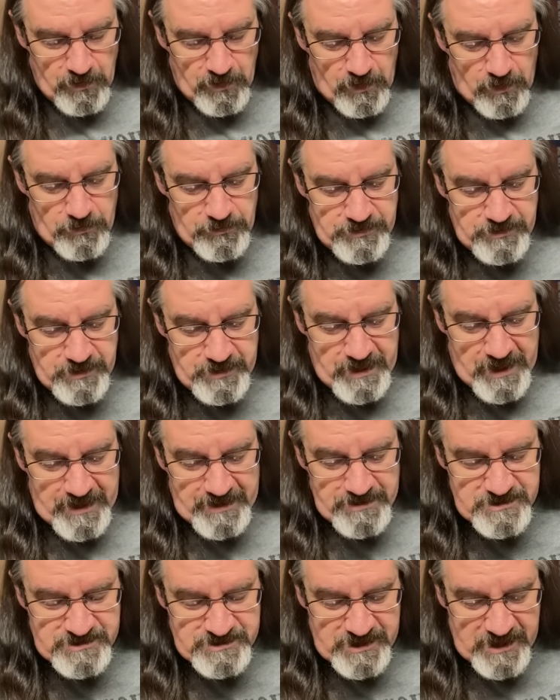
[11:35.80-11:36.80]
Only
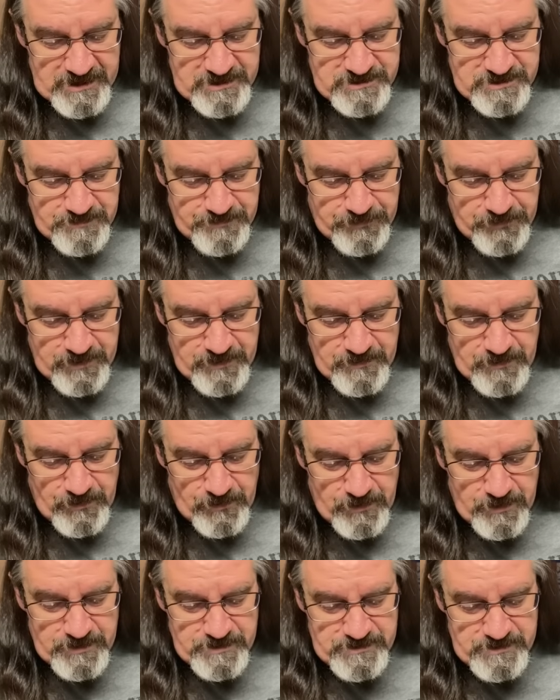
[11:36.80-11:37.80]
United States Supreme
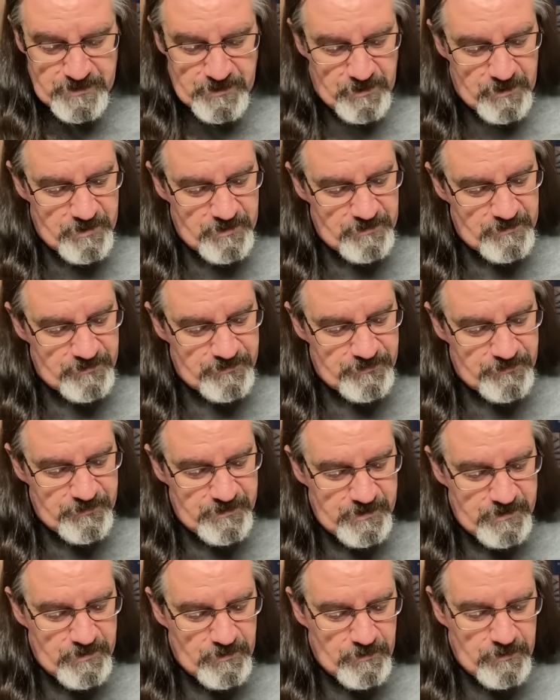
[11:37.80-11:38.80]
Court is an Article
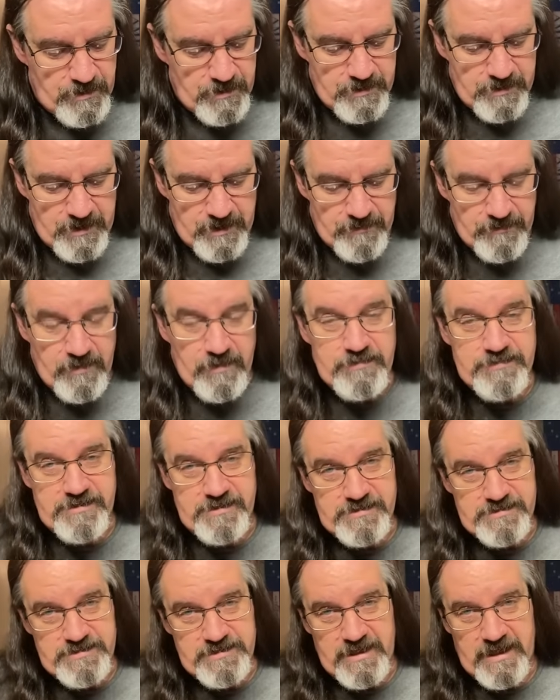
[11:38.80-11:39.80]
3 court. I wrote
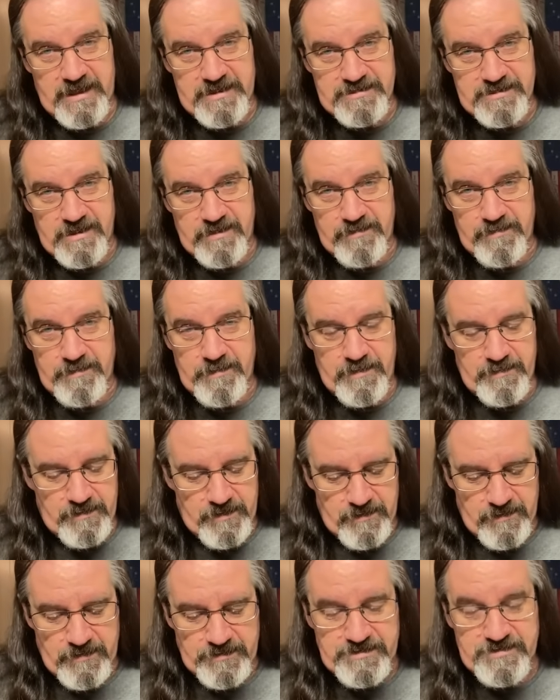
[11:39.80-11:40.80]
this. You guys got to remember,
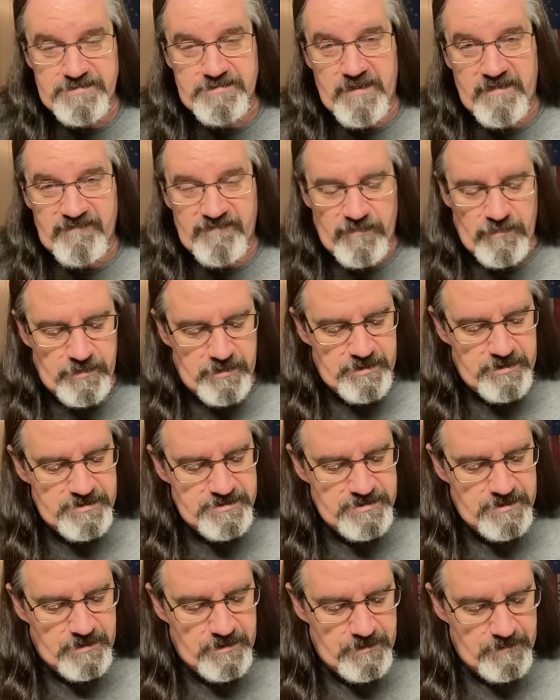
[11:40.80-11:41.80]
I wrote this about 4
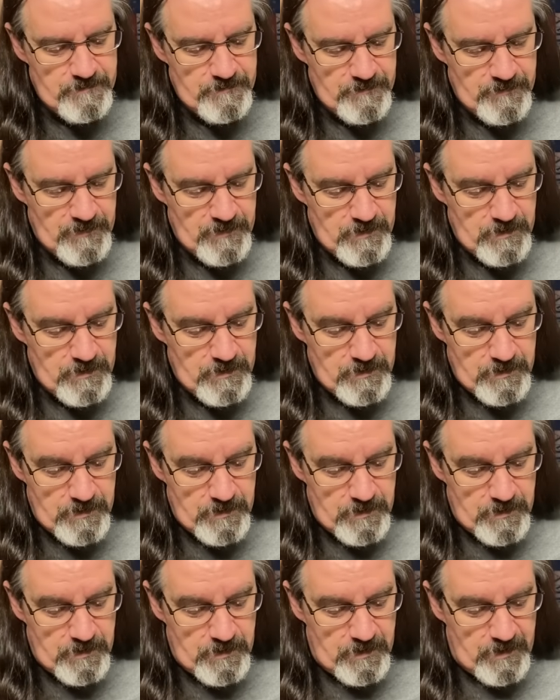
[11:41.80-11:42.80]
years ago.
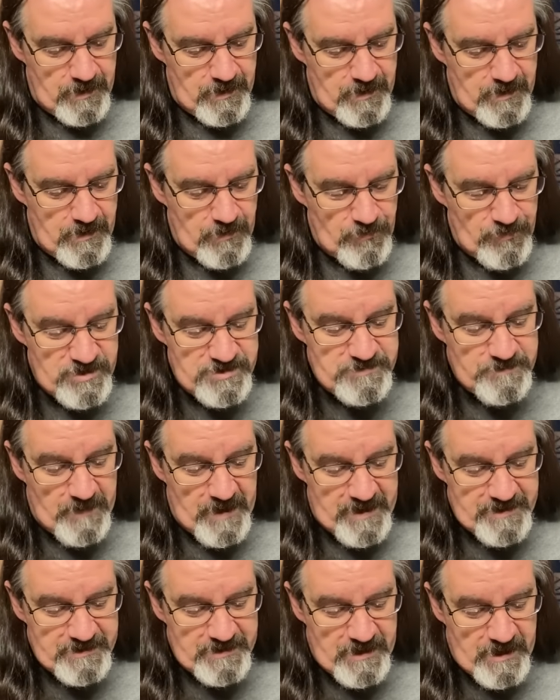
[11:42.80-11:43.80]
Which
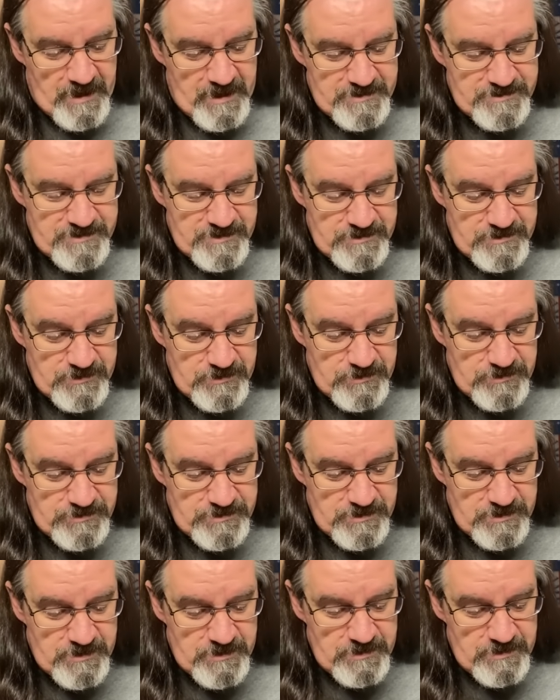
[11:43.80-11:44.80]
by the
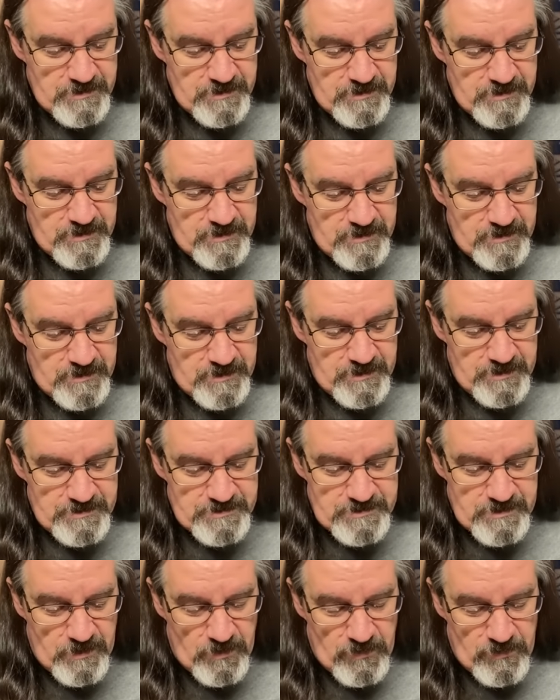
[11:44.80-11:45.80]
Constitution
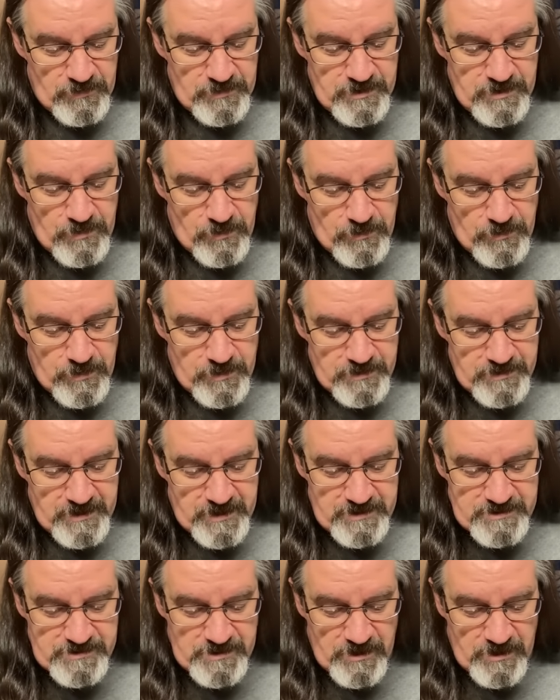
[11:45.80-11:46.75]
is the only court that is